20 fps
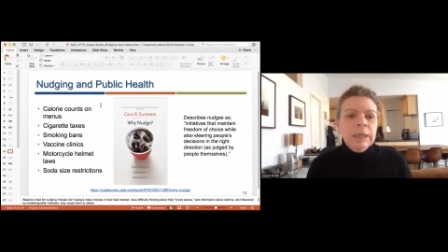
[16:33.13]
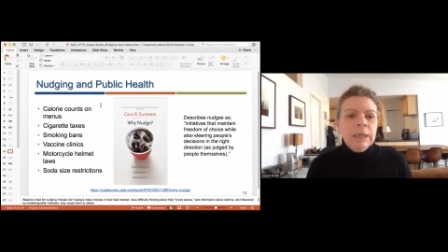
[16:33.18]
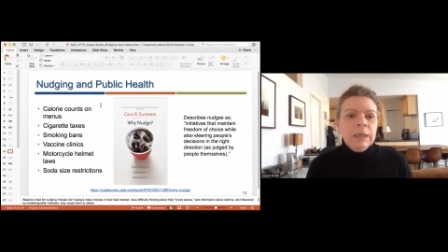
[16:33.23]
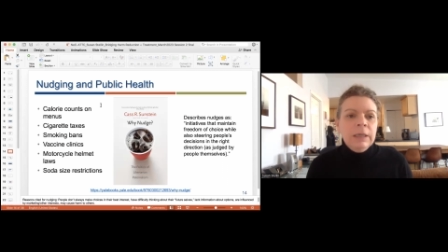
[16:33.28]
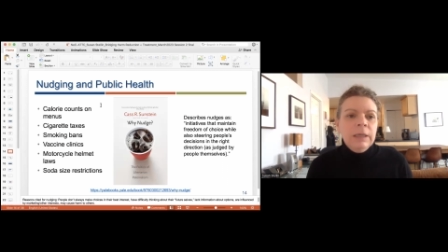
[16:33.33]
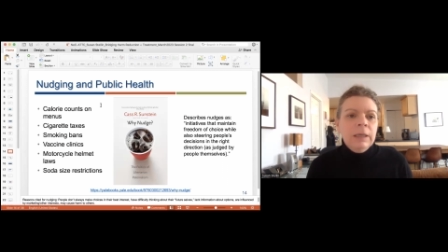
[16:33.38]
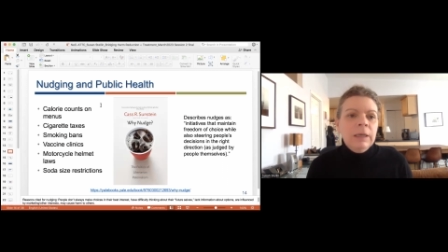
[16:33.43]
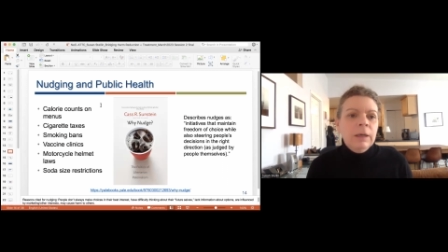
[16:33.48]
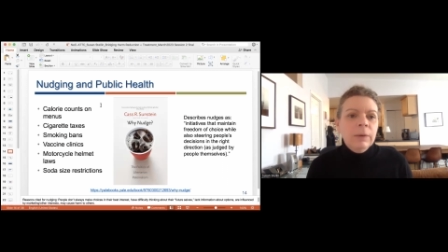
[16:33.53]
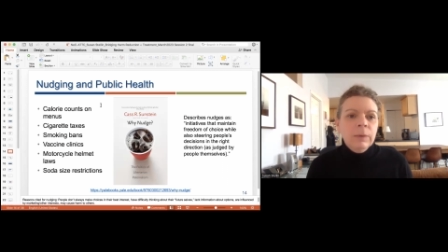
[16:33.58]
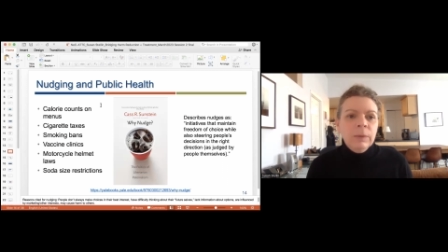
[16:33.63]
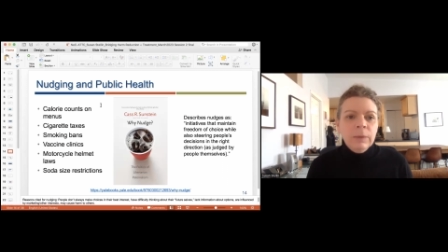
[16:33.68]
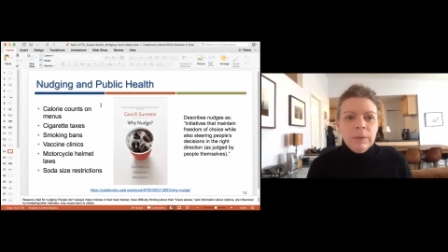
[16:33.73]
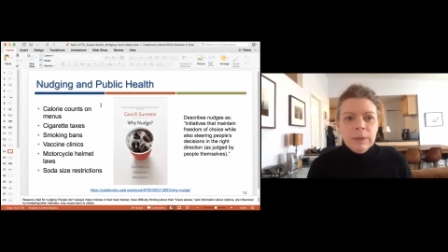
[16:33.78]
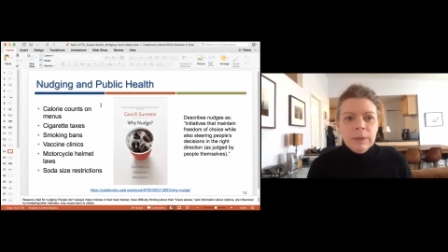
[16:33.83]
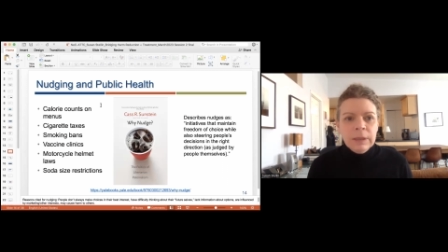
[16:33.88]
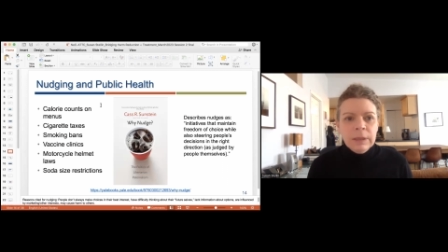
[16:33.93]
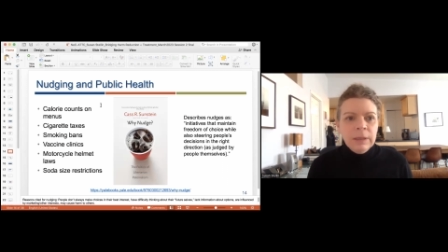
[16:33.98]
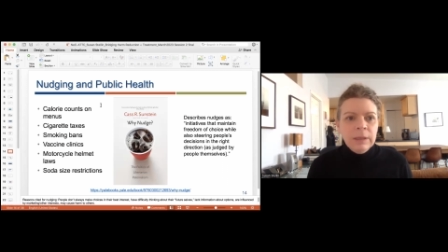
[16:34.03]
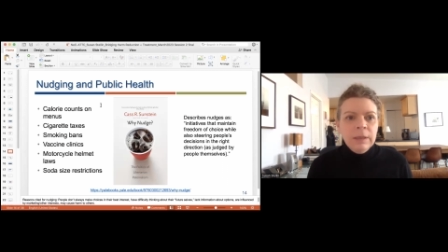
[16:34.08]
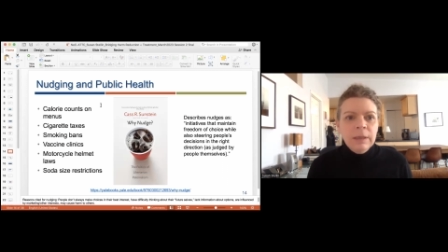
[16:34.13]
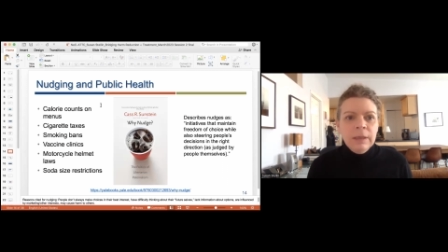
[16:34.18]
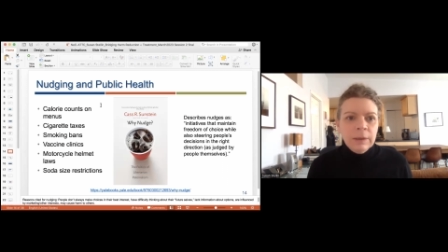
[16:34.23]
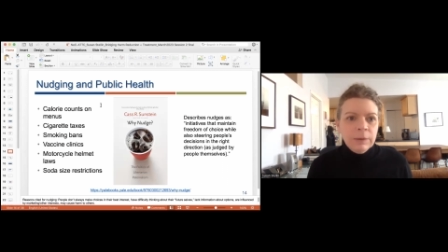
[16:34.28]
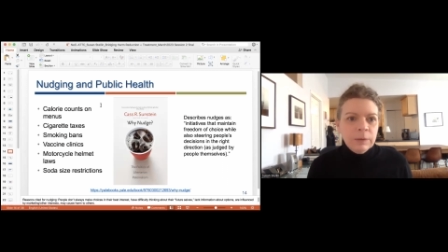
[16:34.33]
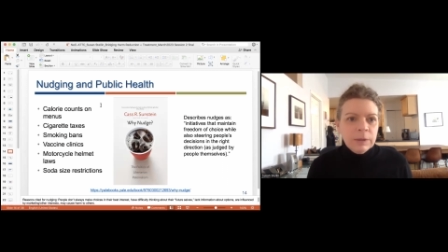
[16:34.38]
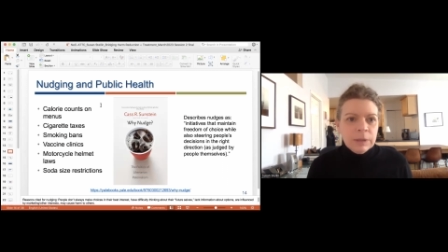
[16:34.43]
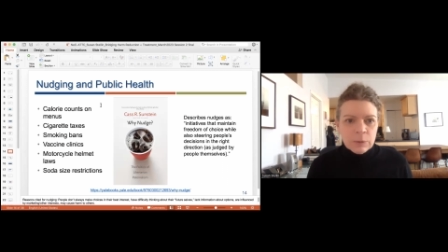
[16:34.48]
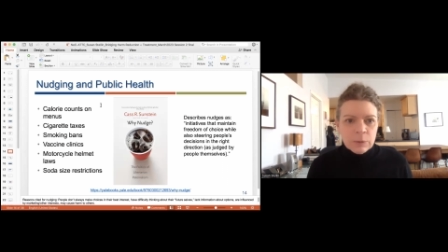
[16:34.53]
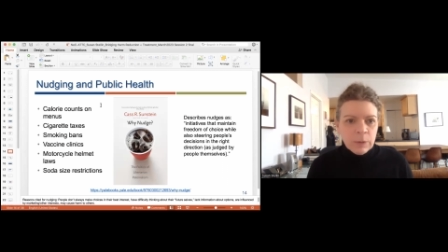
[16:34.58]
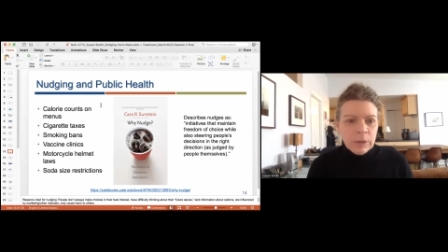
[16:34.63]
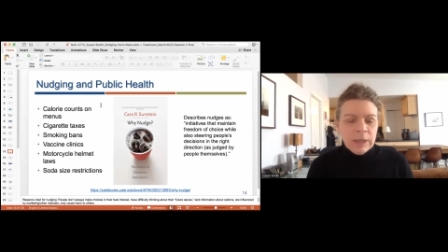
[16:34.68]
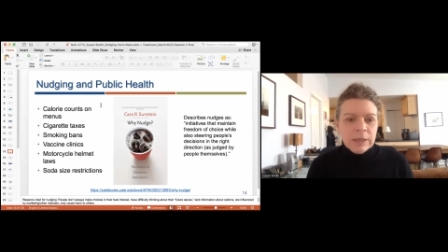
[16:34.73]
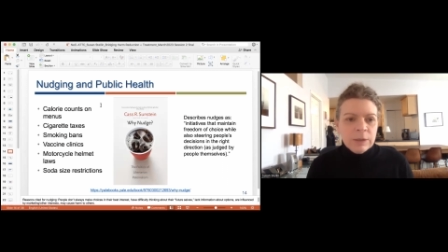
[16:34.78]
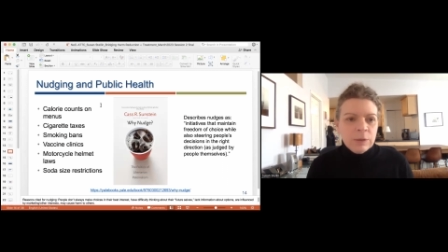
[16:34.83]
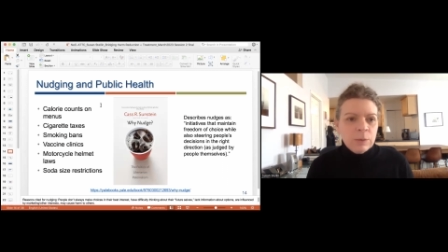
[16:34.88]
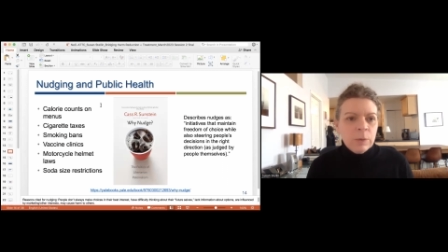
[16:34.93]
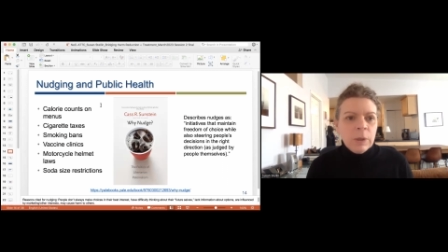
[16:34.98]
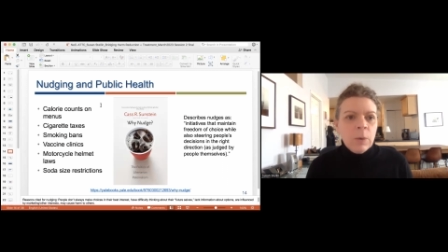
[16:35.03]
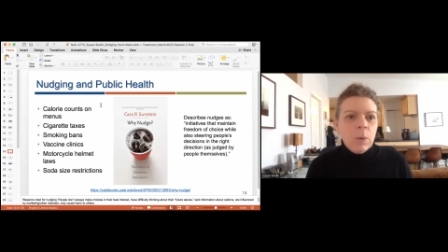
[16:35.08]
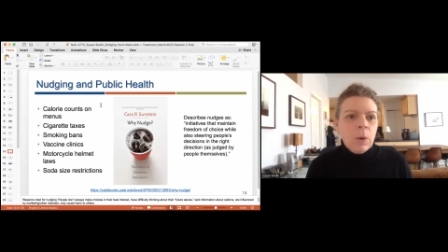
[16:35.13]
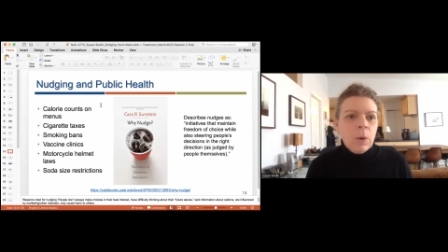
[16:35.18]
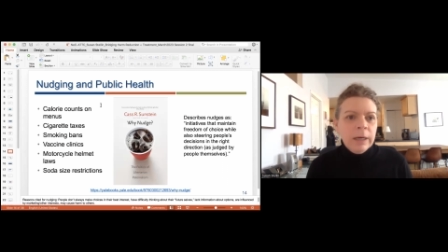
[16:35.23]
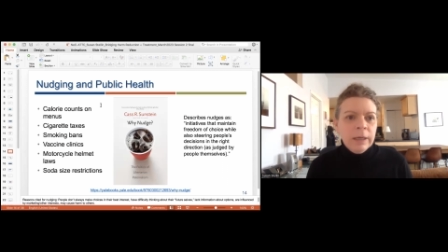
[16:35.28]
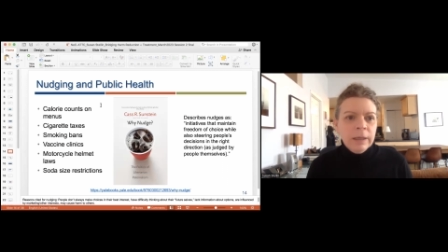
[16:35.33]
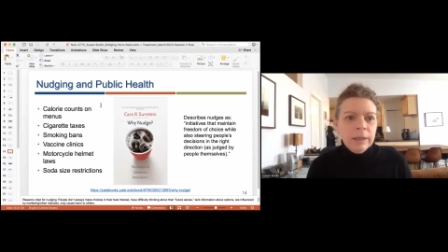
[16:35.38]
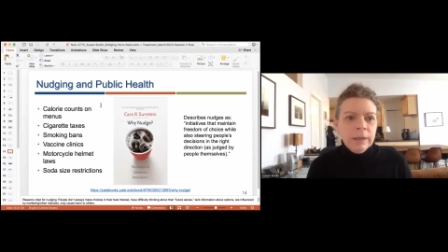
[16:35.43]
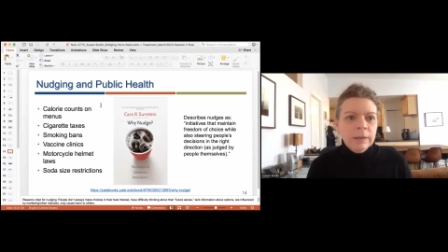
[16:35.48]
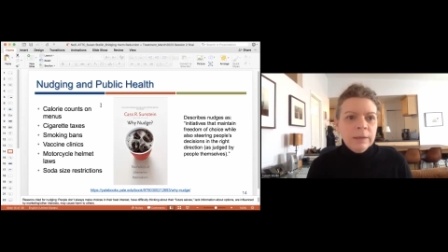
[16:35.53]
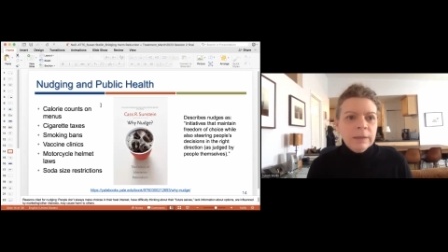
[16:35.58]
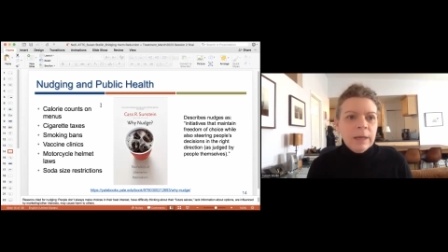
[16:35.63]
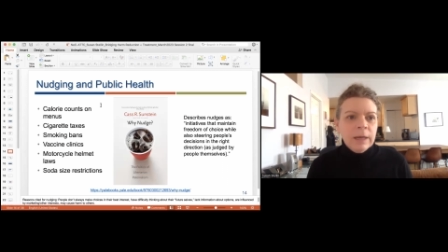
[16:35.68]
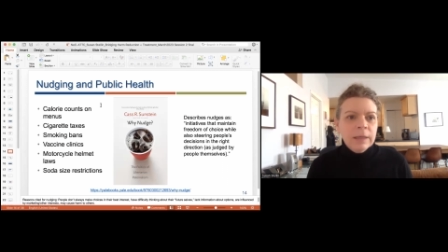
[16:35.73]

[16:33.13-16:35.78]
in areas where that's required